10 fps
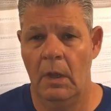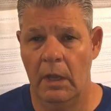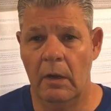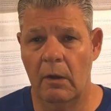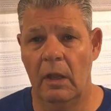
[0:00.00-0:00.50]

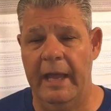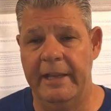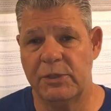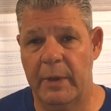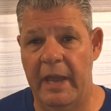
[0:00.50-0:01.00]
In our
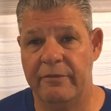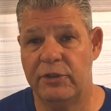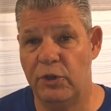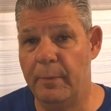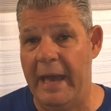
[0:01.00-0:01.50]
Alliance, we have
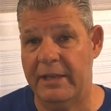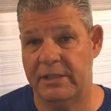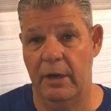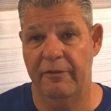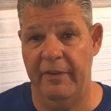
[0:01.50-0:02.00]
two
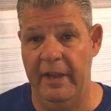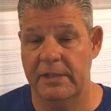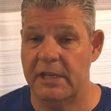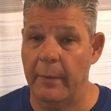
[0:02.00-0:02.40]
MaxxAir fans.